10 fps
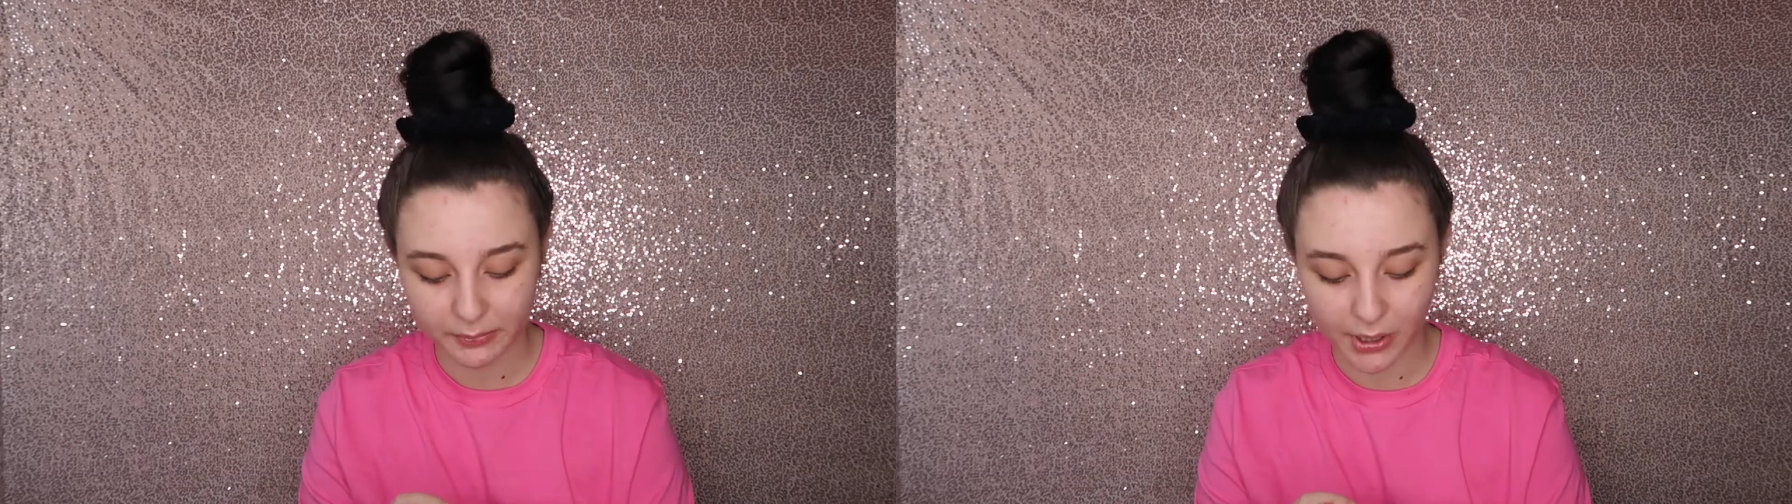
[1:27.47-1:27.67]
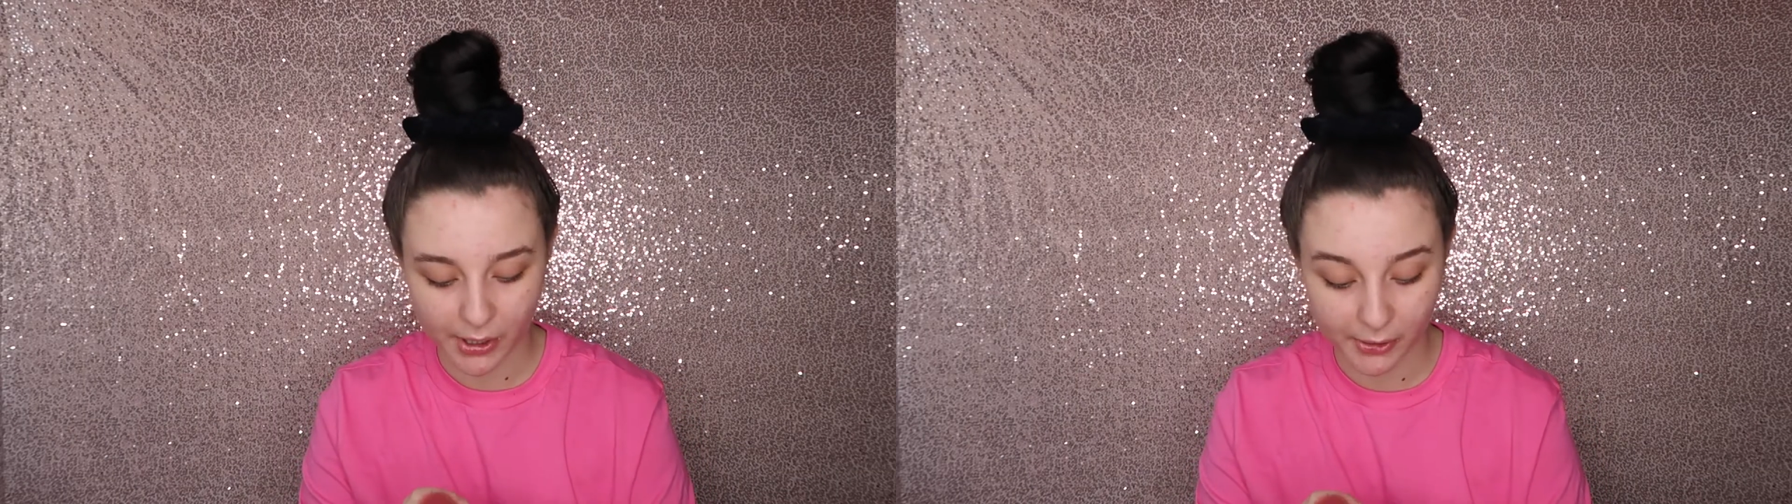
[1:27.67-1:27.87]

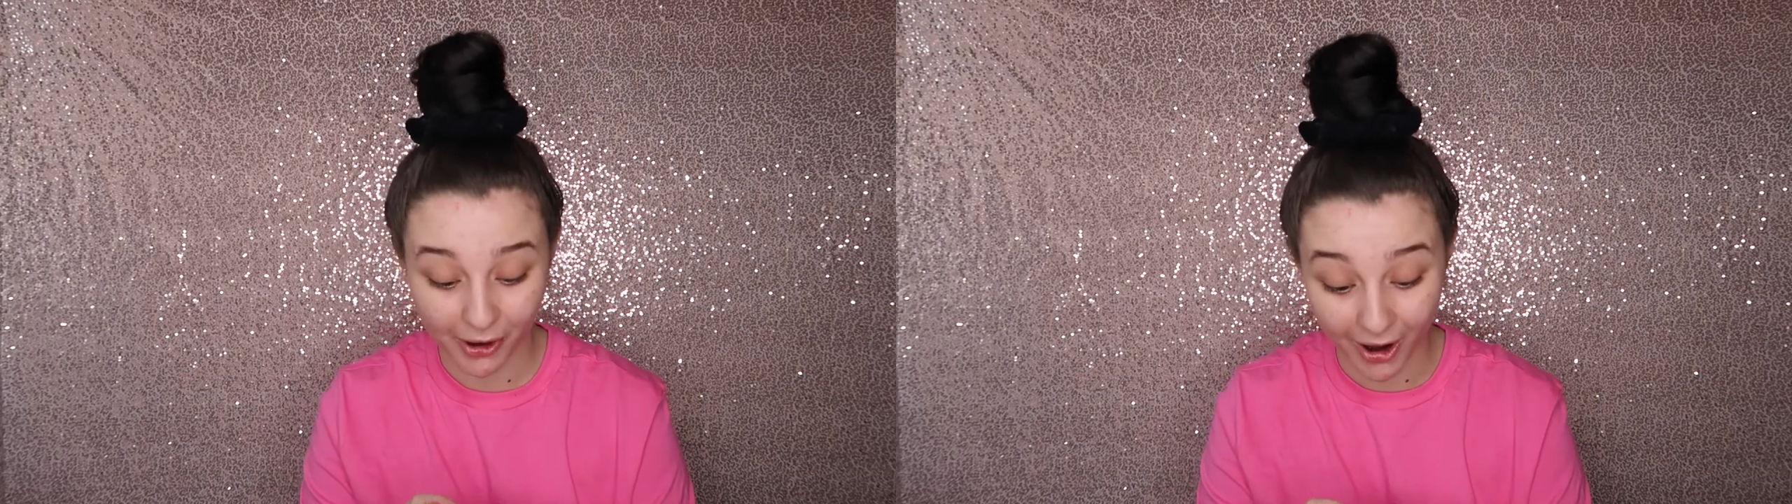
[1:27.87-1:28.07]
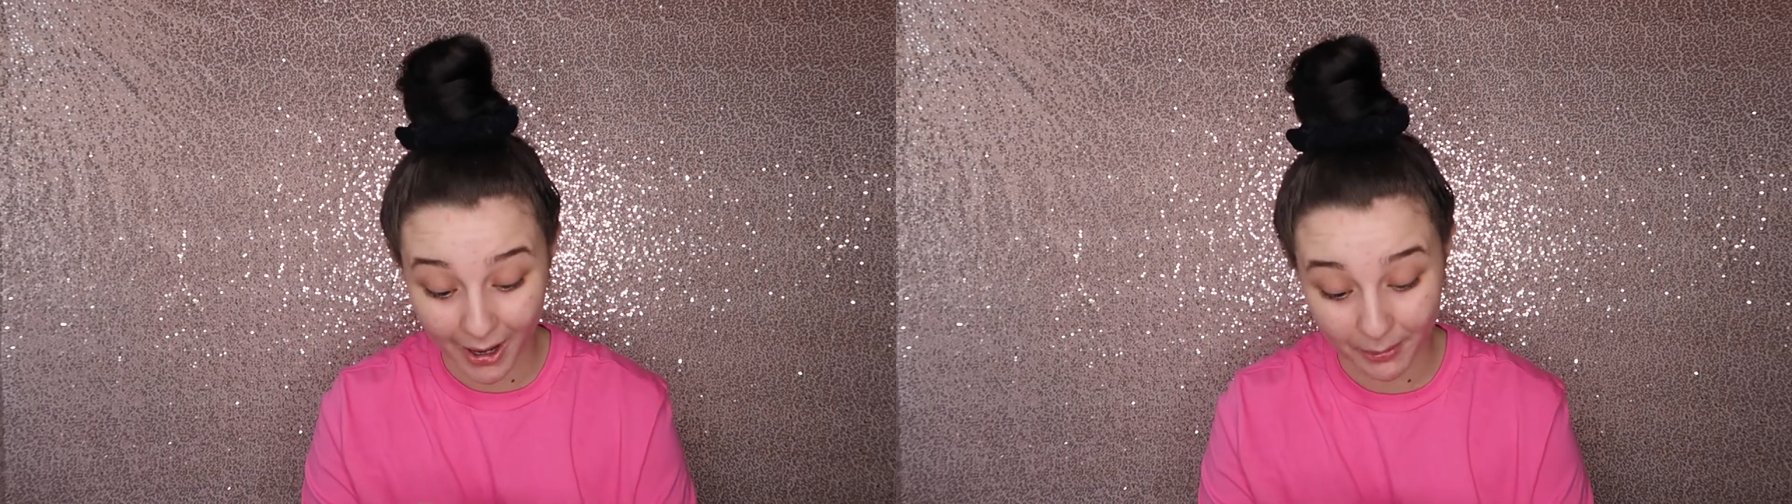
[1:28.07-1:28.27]
Pro
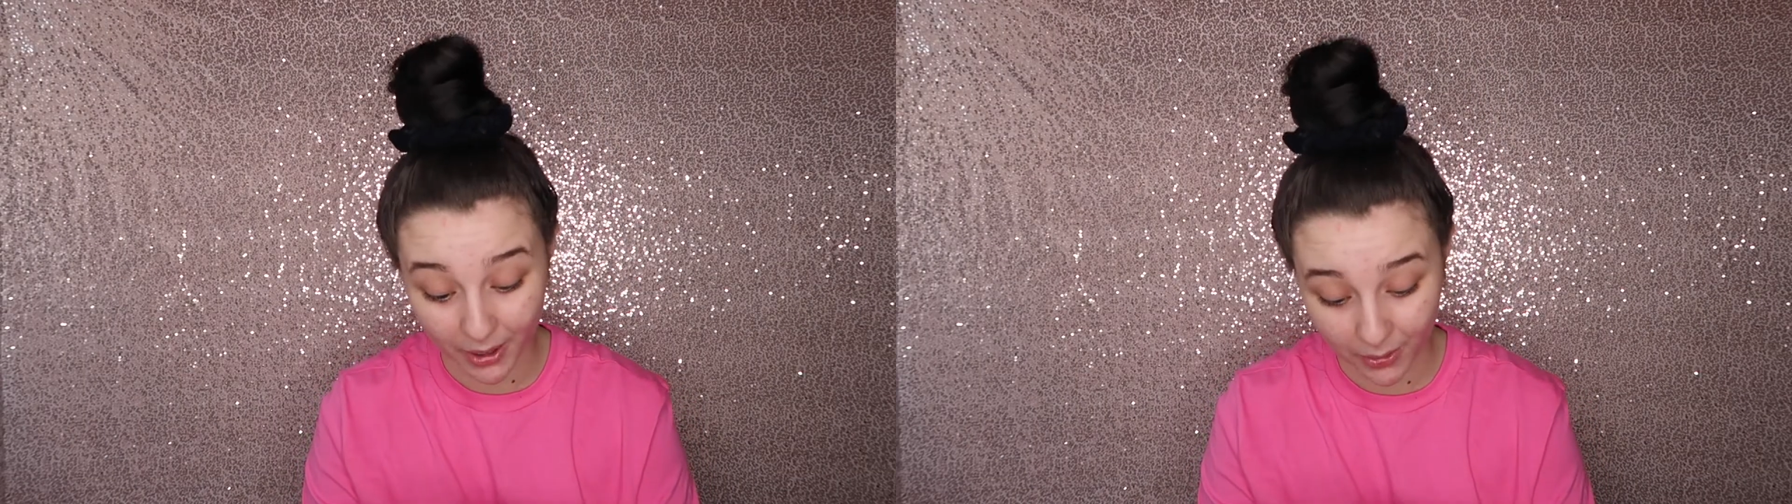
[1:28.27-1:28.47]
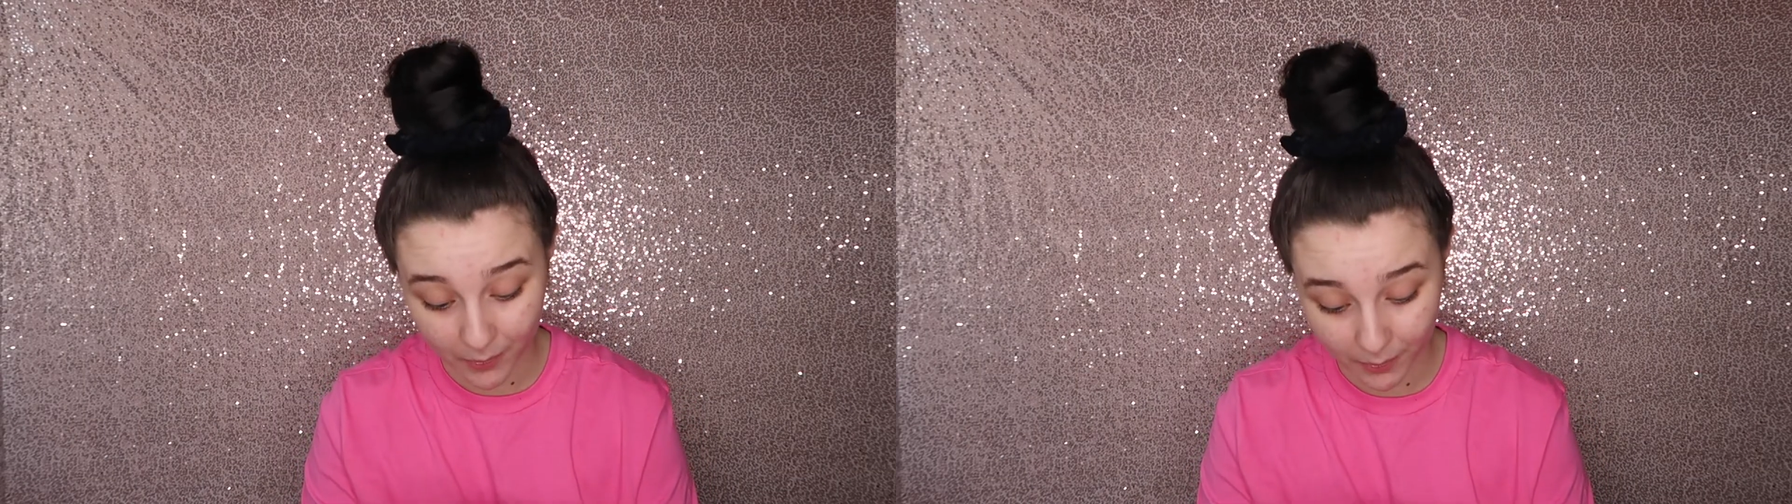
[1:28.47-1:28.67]
Eyebrow